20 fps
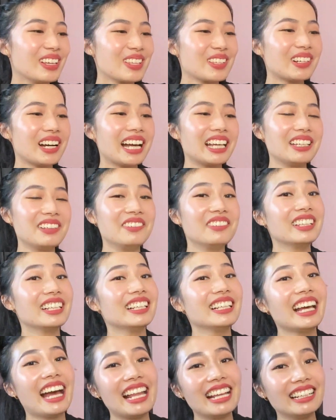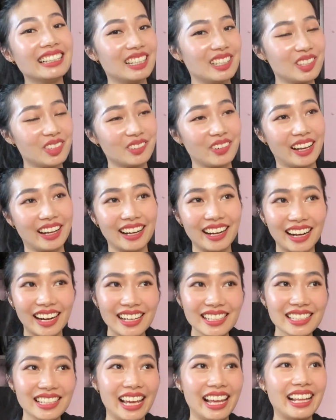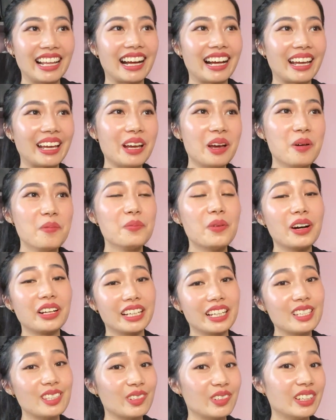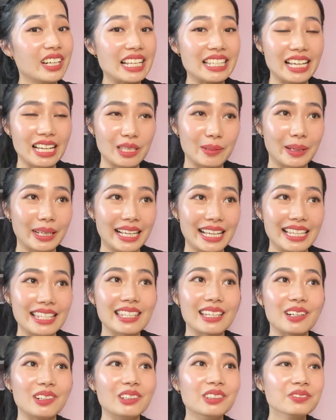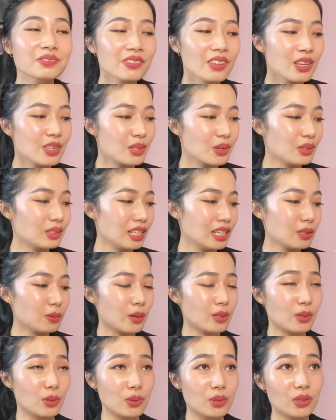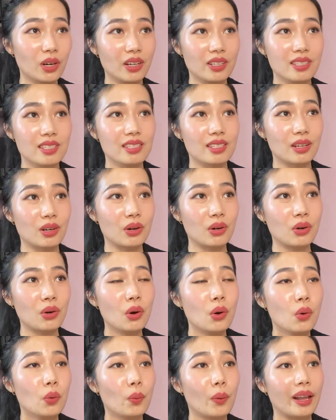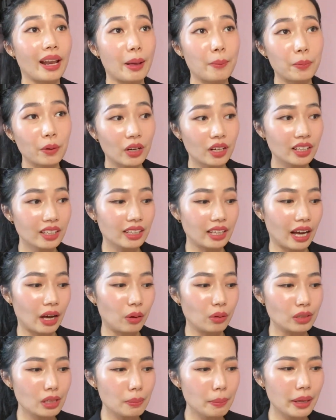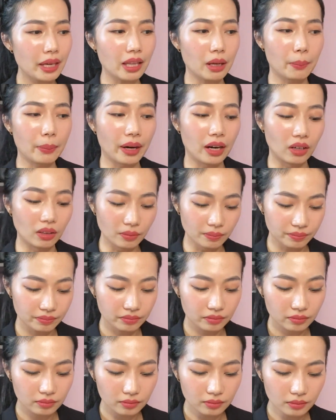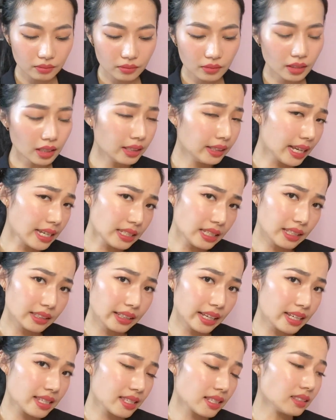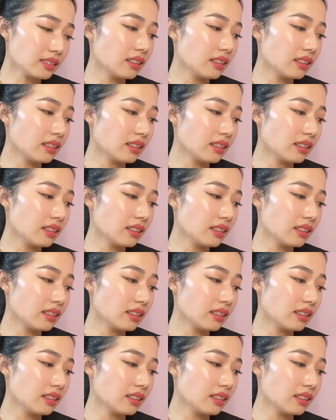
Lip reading: So I immediately added this to my cart and I bought this during the 618 sale. So this was also on sale. When I bought it, I only paid about less than 10 Sing